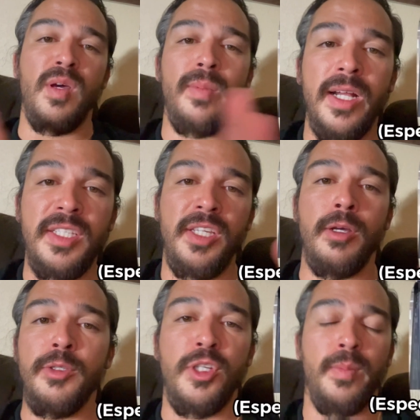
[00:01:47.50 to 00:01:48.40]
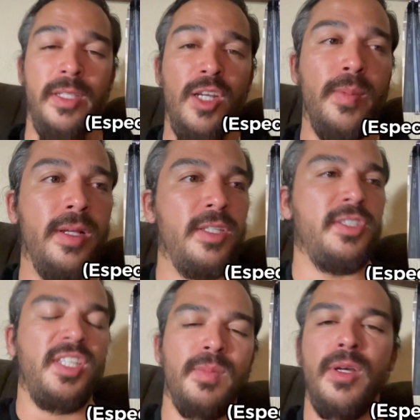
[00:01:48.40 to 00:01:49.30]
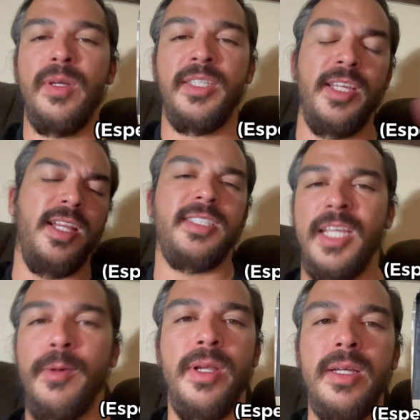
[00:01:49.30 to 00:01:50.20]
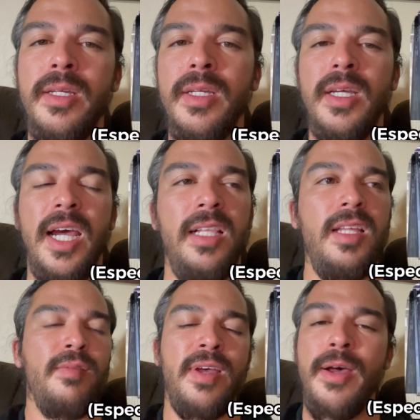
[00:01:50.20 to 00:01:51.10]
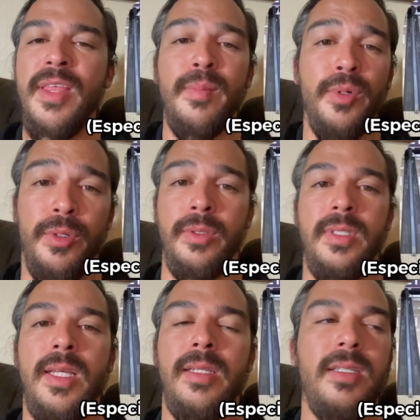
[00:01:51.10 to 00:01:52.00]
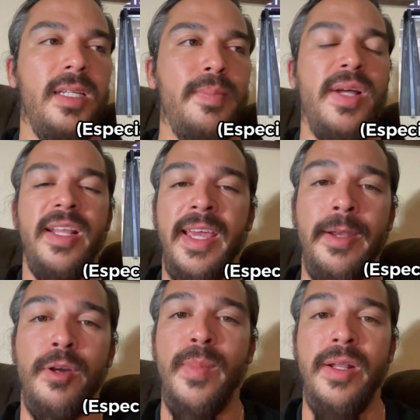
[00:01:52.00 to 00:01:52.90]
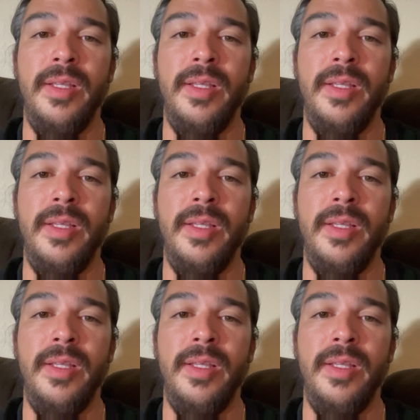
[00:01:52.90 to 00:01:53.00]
Belmonte, Oscar Palermo, Simo, etc. I love how they bowl. Like, I'm not a hater about